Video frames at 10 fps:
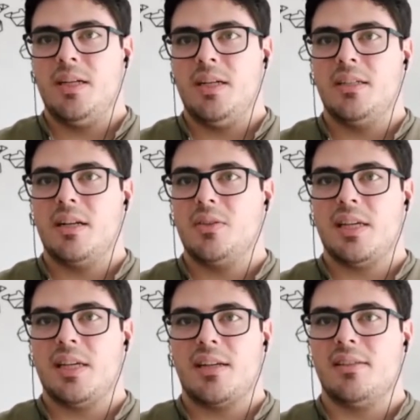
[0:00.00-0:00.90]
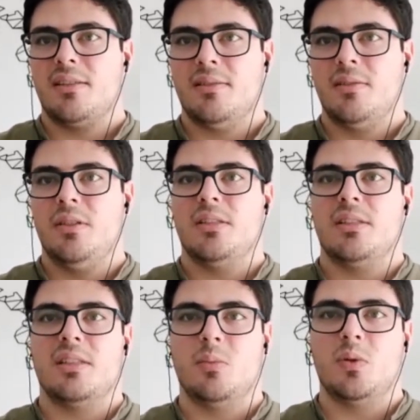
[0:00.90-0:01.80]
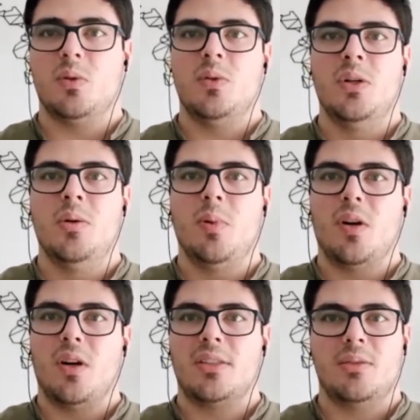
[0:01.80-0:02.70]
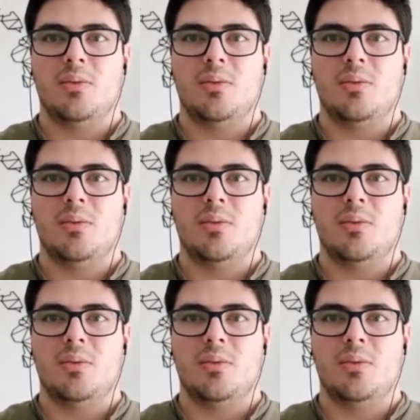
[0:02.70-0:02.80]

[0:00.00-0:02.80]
And CloudStack is just a simple box.